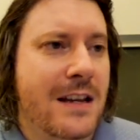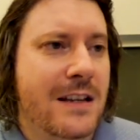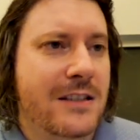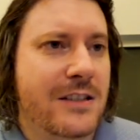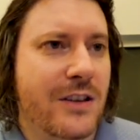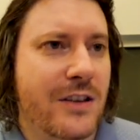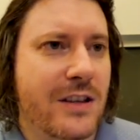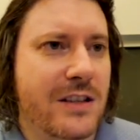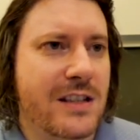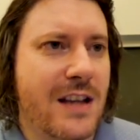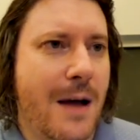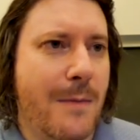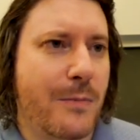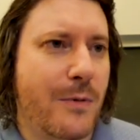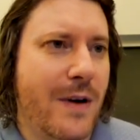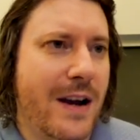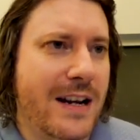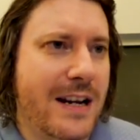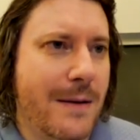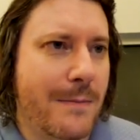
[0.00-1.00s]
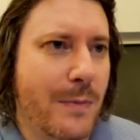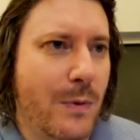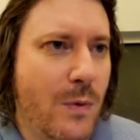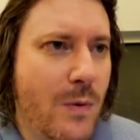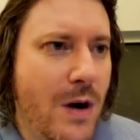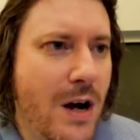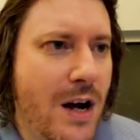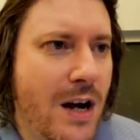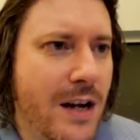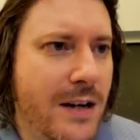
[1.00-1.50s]
So there's upgrade number
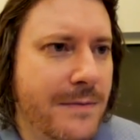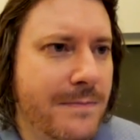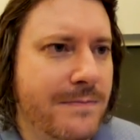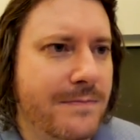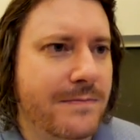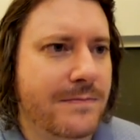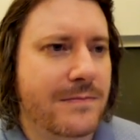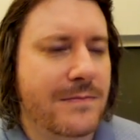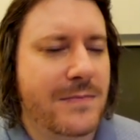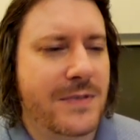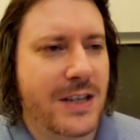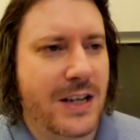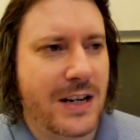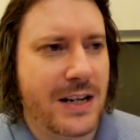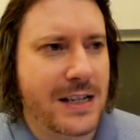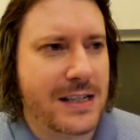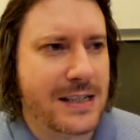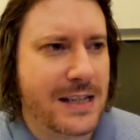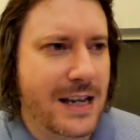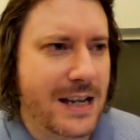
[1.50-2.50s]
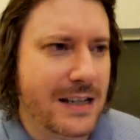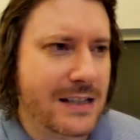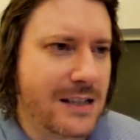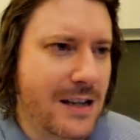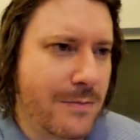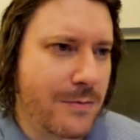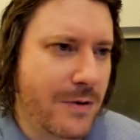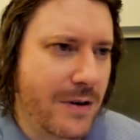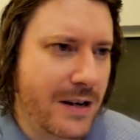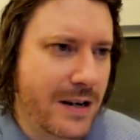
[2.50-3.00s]
1, 36,
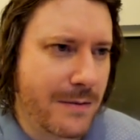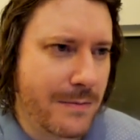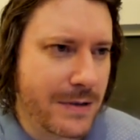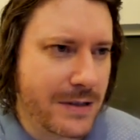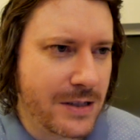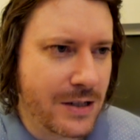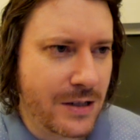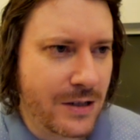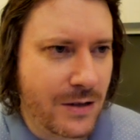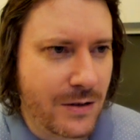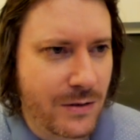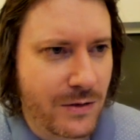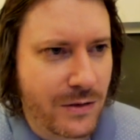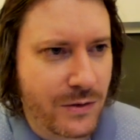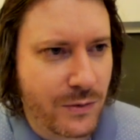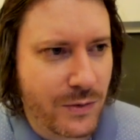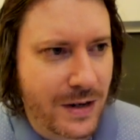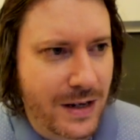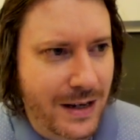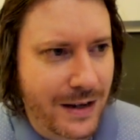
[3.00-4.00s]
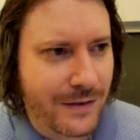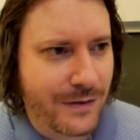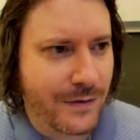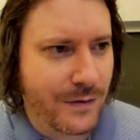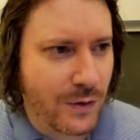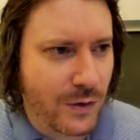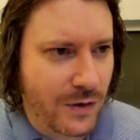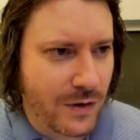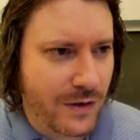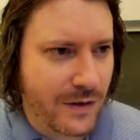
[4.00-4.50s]
upgrade number 2, 3,
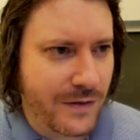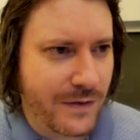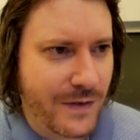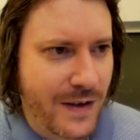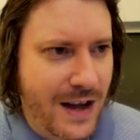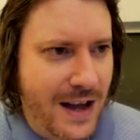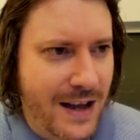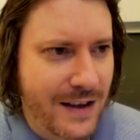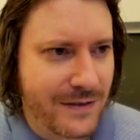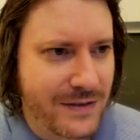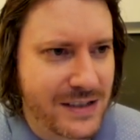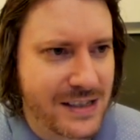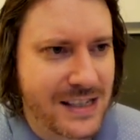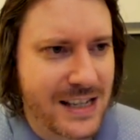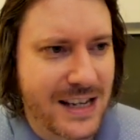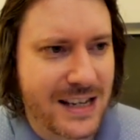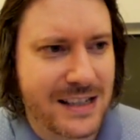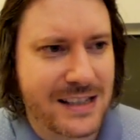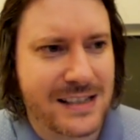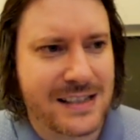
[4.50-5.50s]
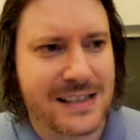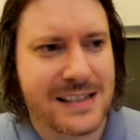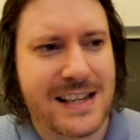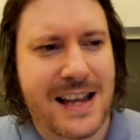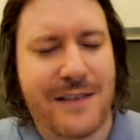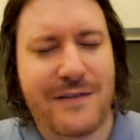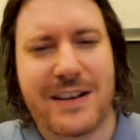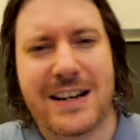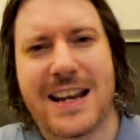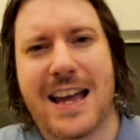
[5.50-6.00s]
4, 5, 6,
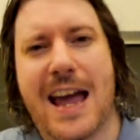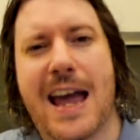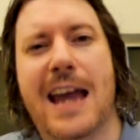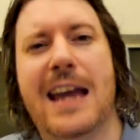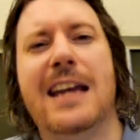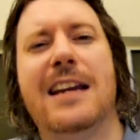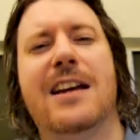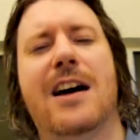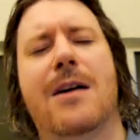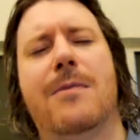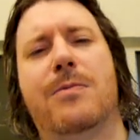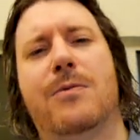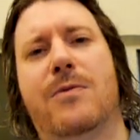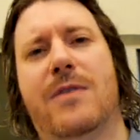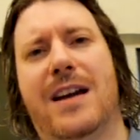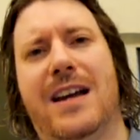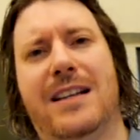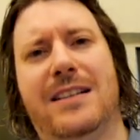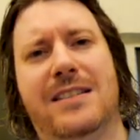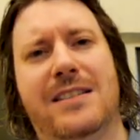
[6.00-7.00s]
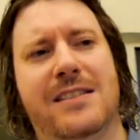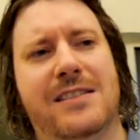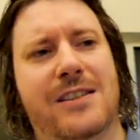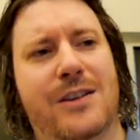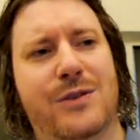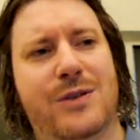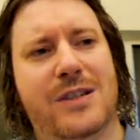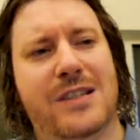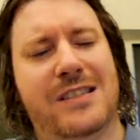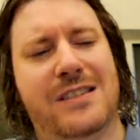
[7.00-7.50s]
7, 8 upgrades.
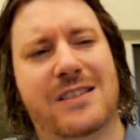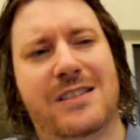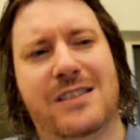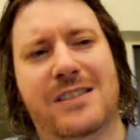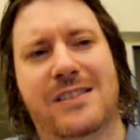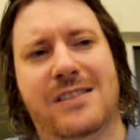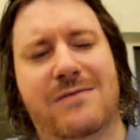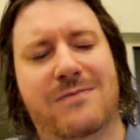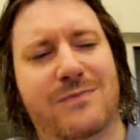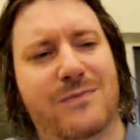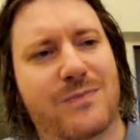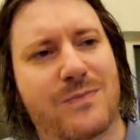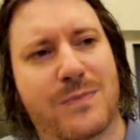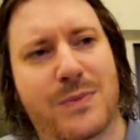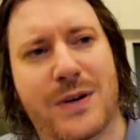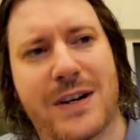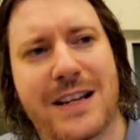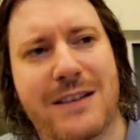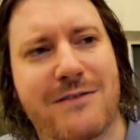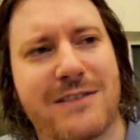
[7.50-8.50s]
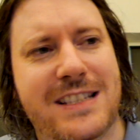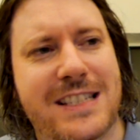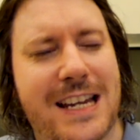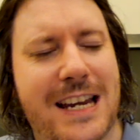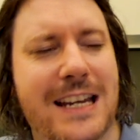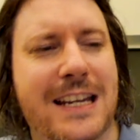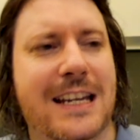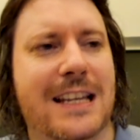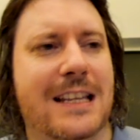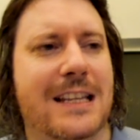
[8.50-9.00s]
So just pretty
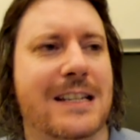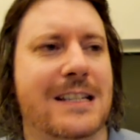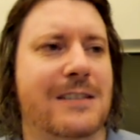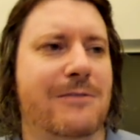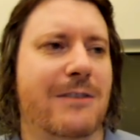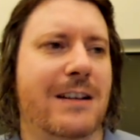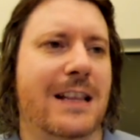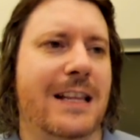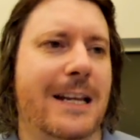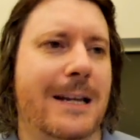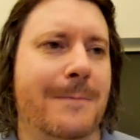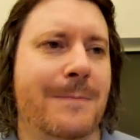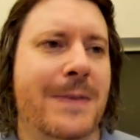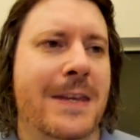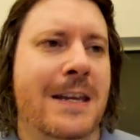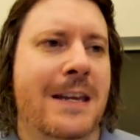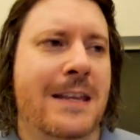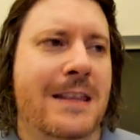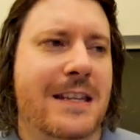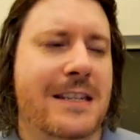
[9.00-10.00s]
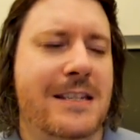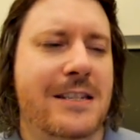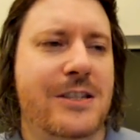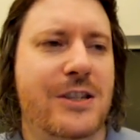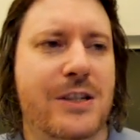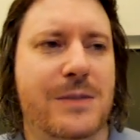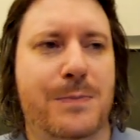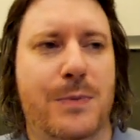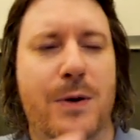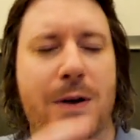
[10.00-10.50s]
ridiculous, really. This is
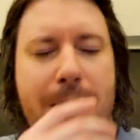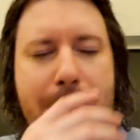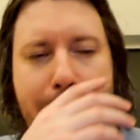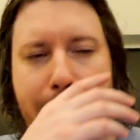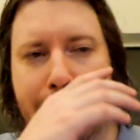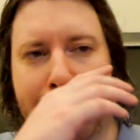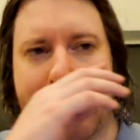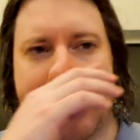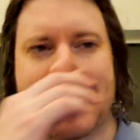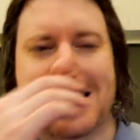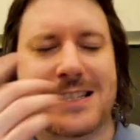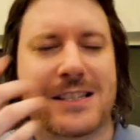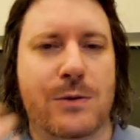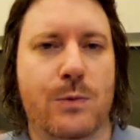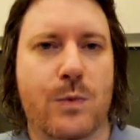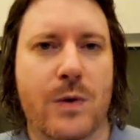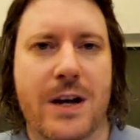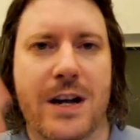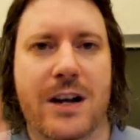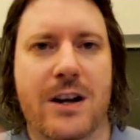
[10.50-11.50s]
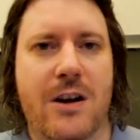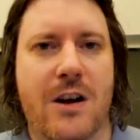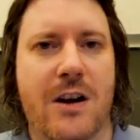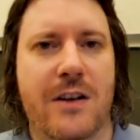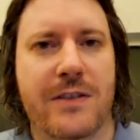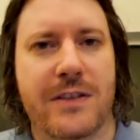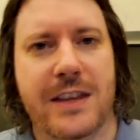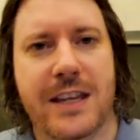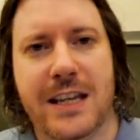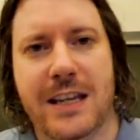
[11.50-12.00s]
just put in place to work
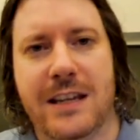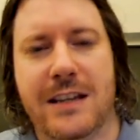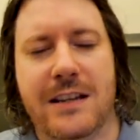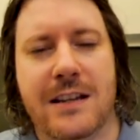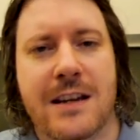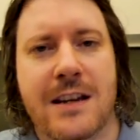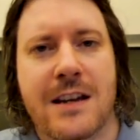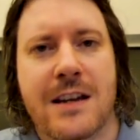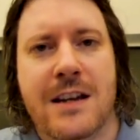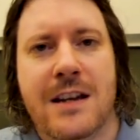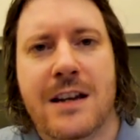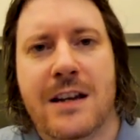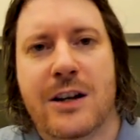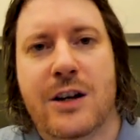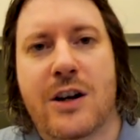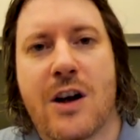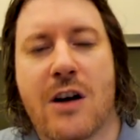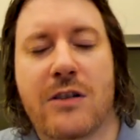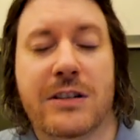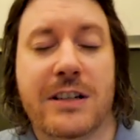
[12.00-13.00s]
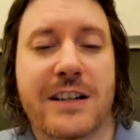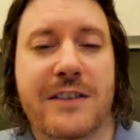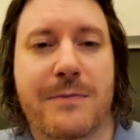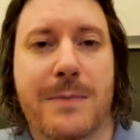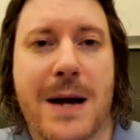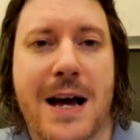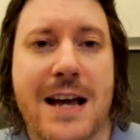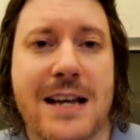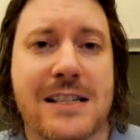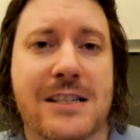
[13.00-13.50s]
on the cognitive
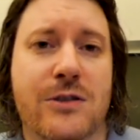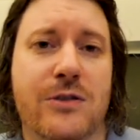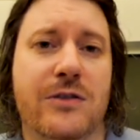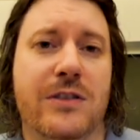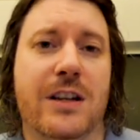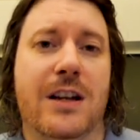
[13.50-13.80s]
bias called the